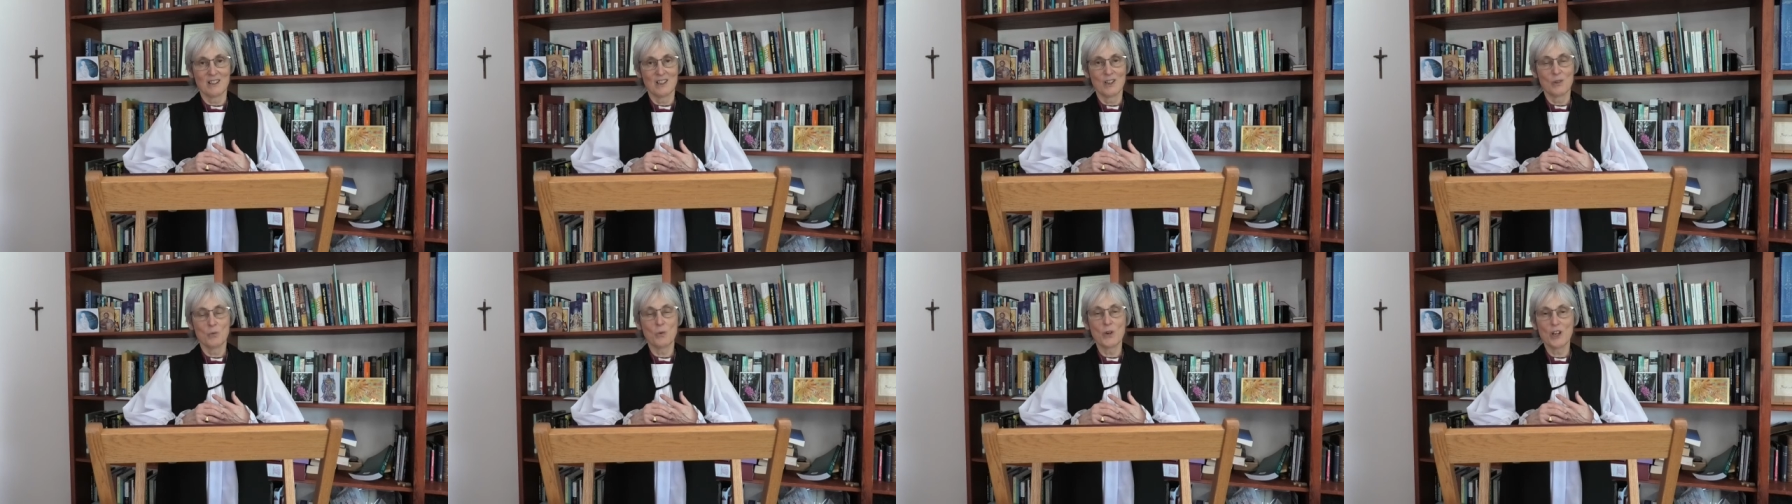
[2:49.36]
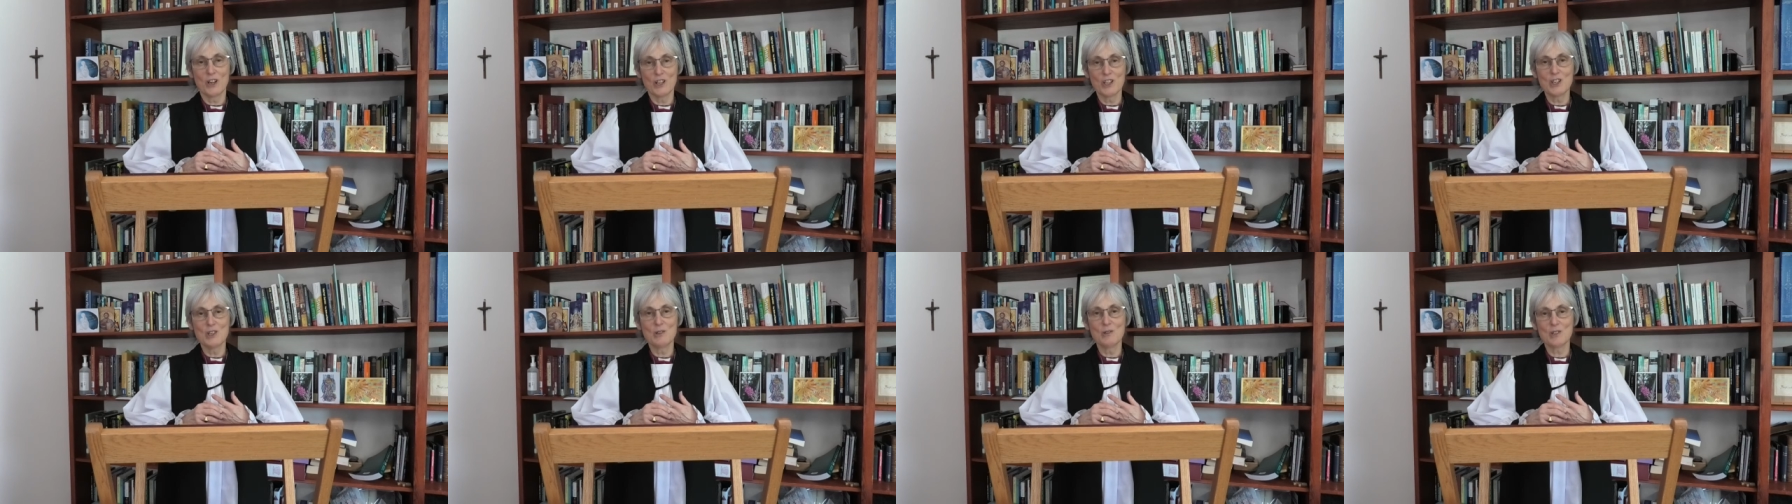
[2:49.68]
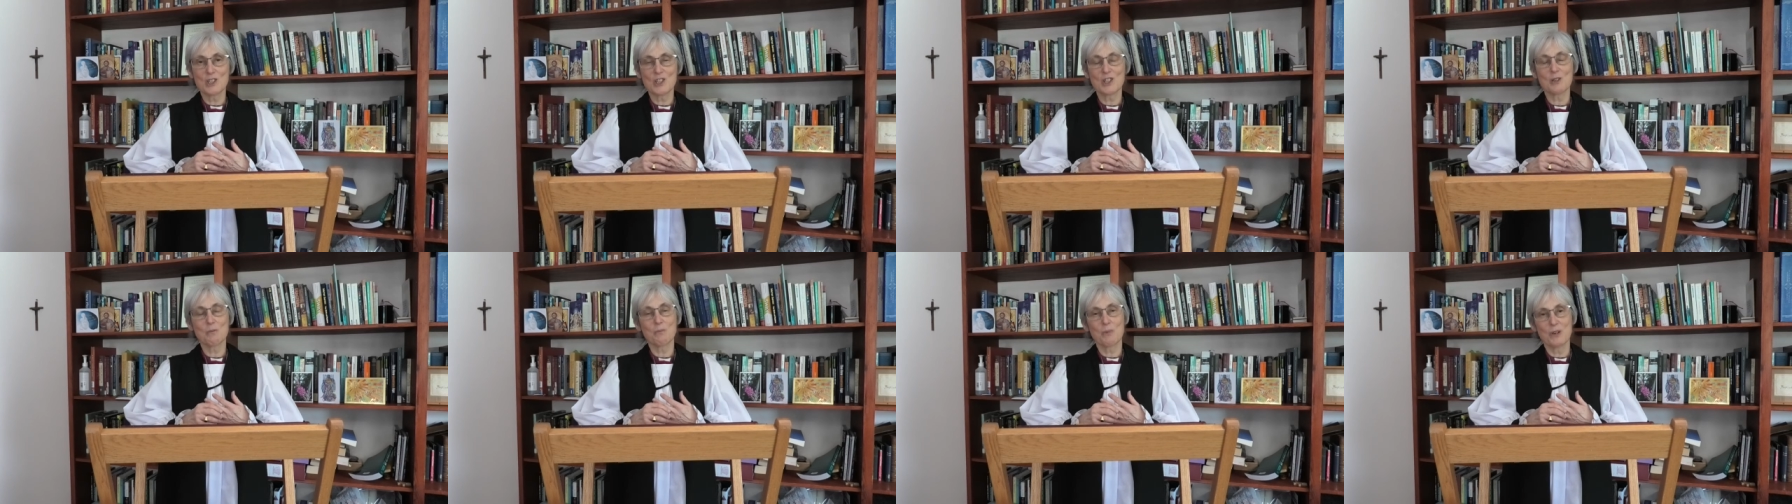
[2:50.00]
We are
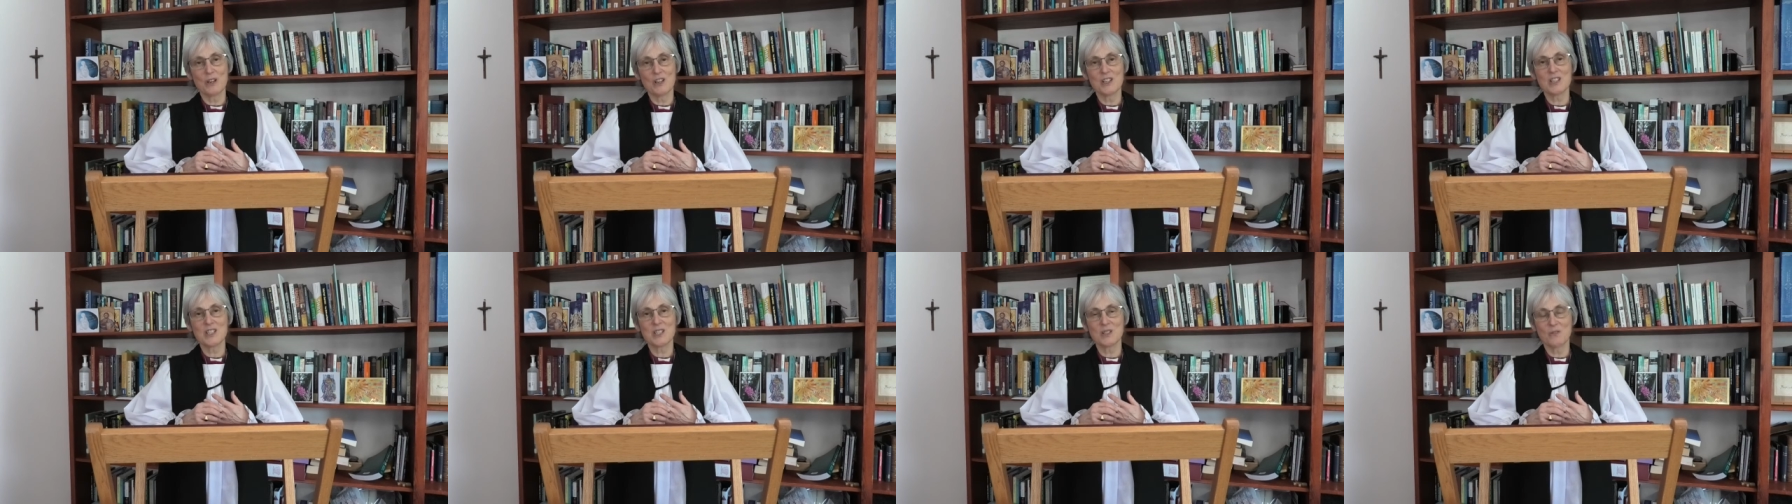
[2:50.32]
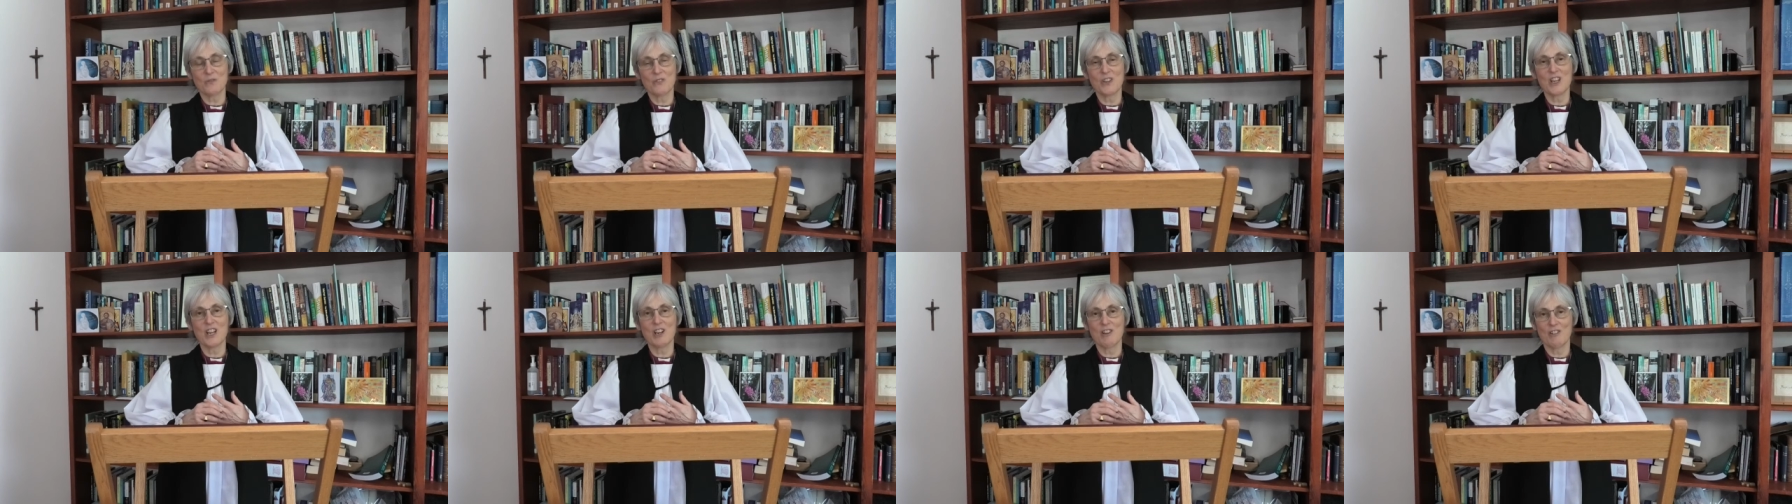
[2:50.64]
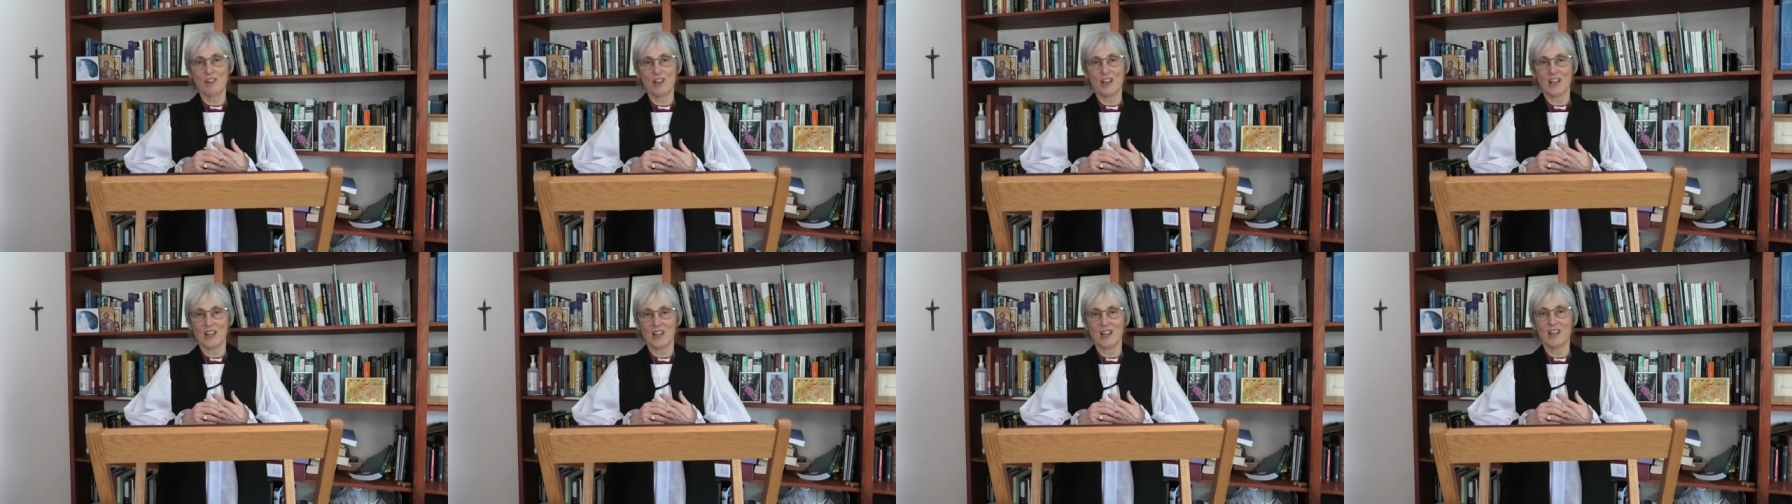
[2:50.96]
used to
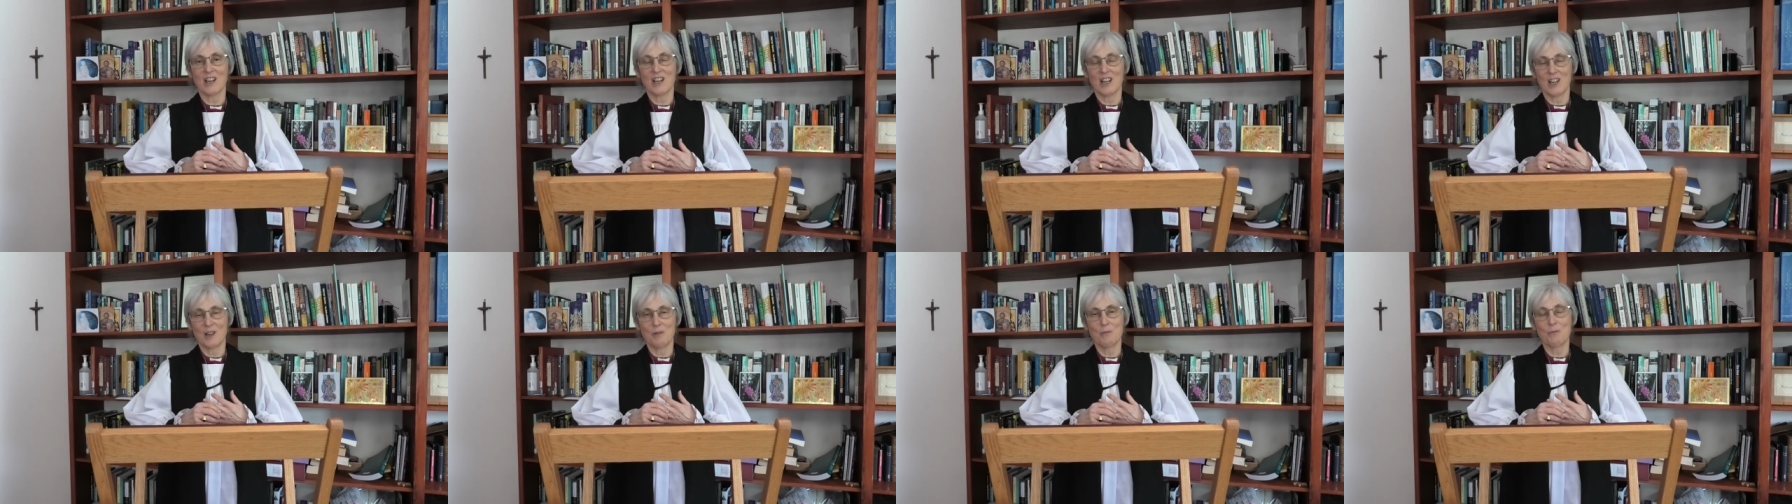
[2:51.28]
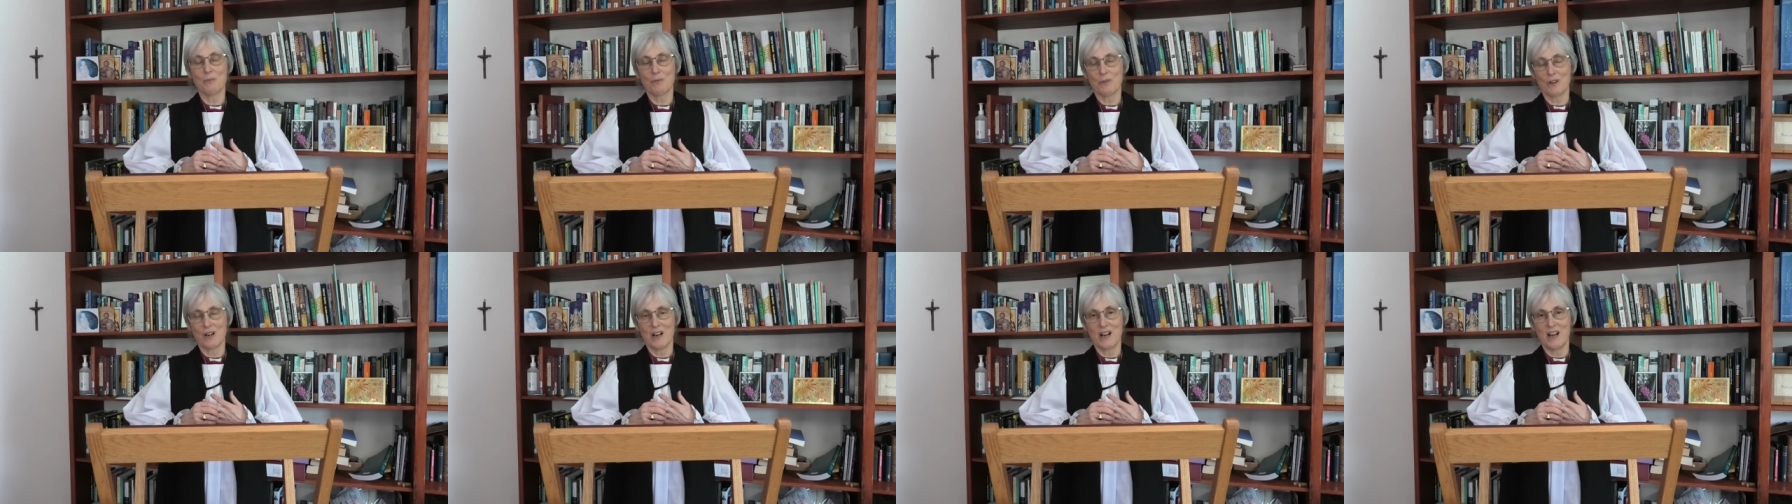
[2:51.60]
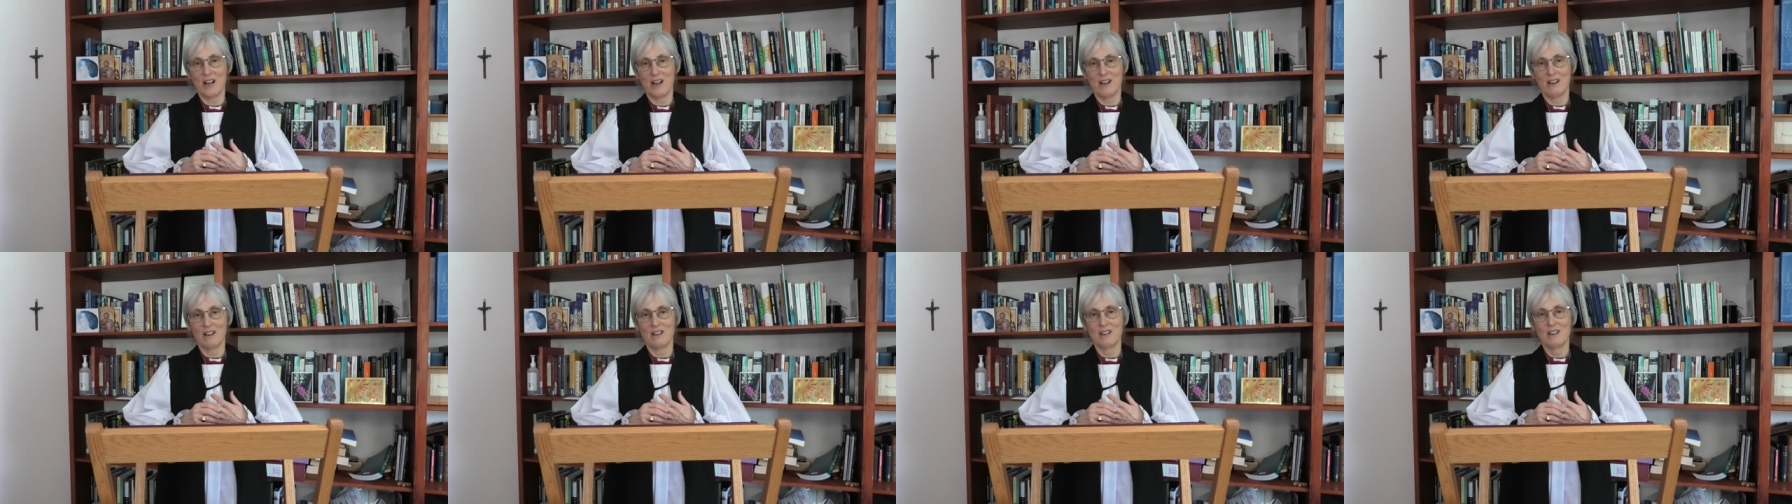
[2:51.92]
persevering in
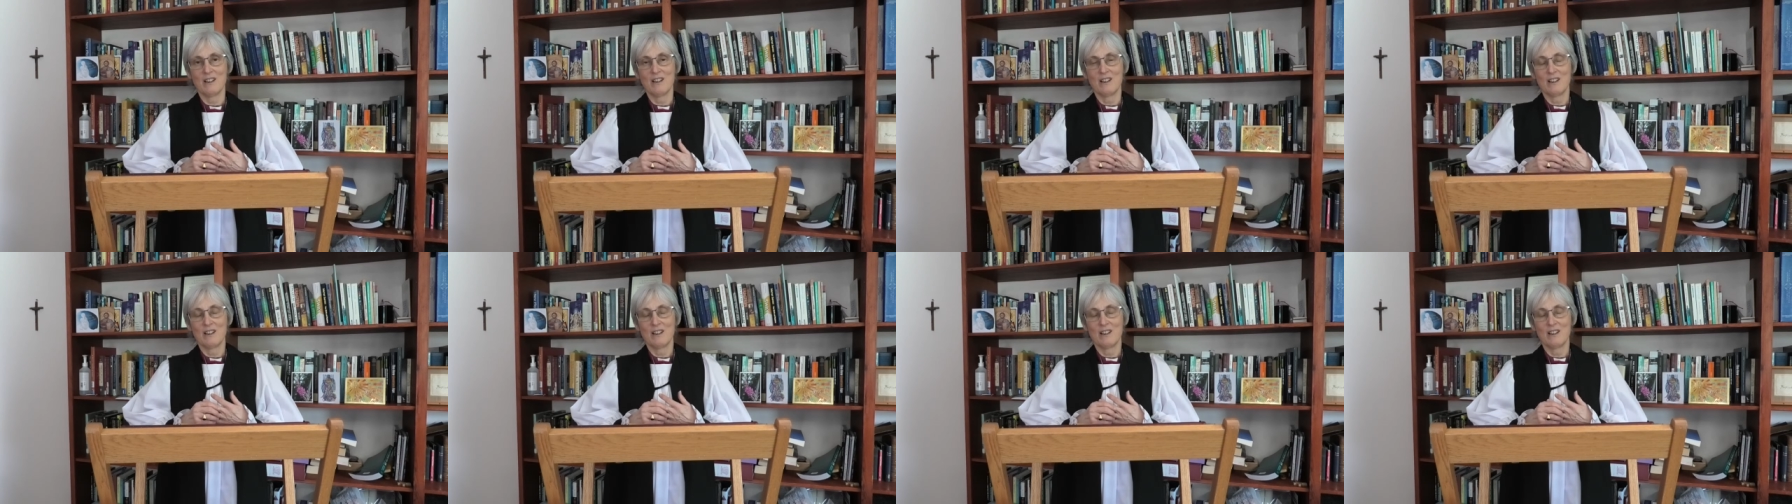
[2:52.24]
prayer